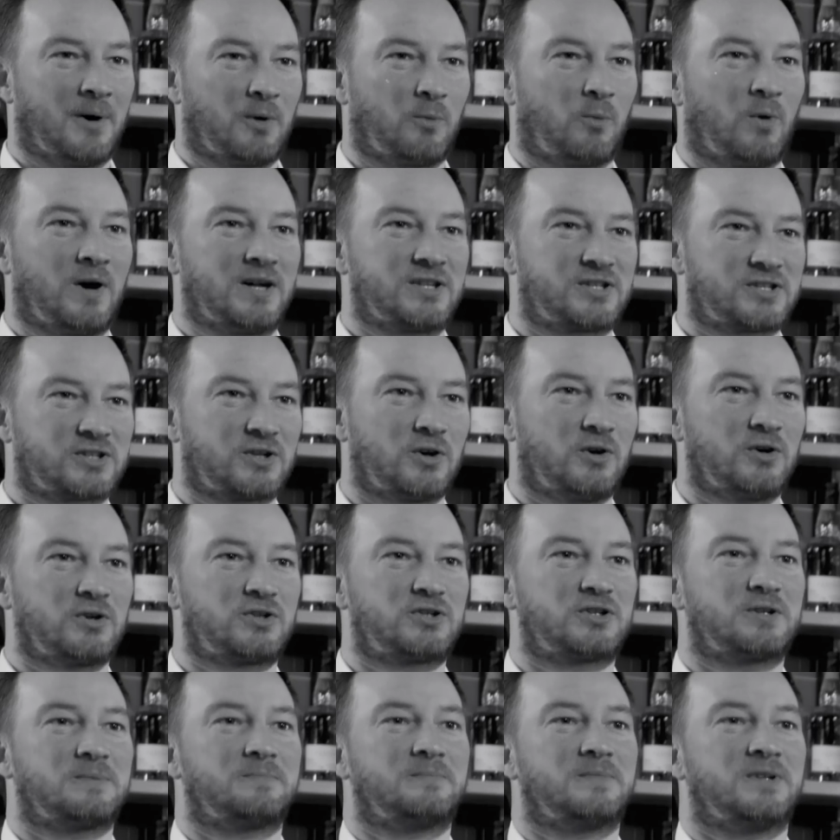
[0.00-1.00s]
about why
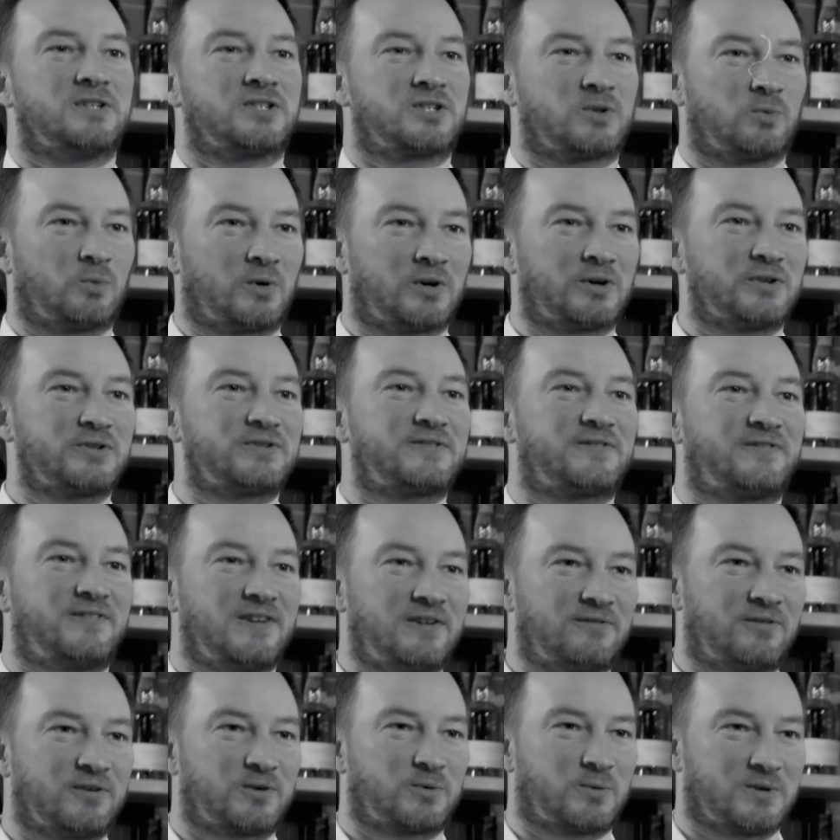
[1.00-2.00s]
Scotch is the world's
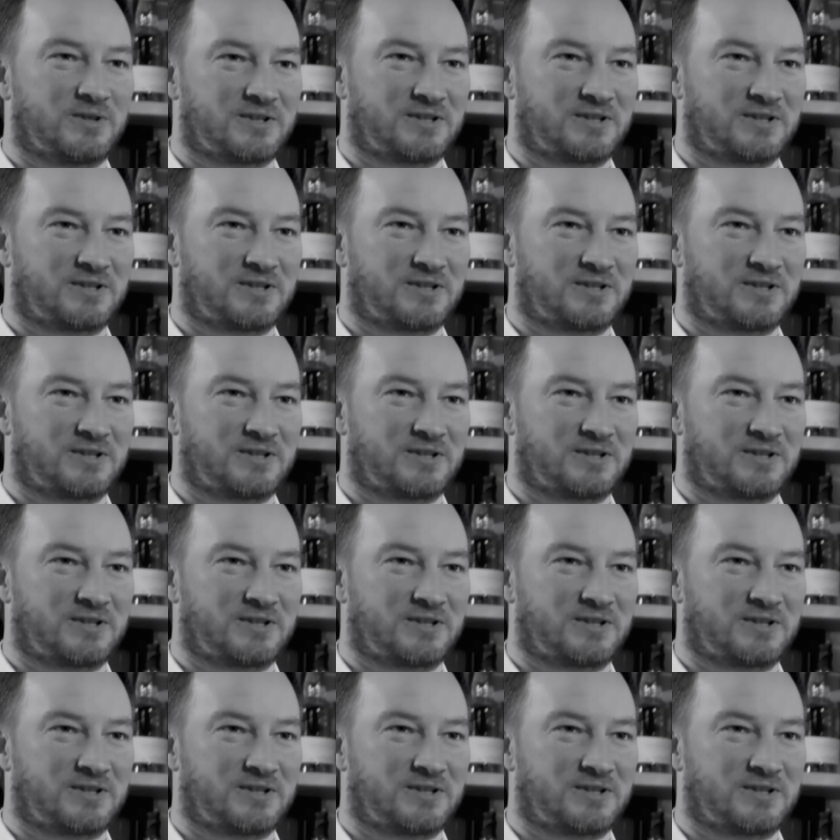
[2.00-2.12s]
favourite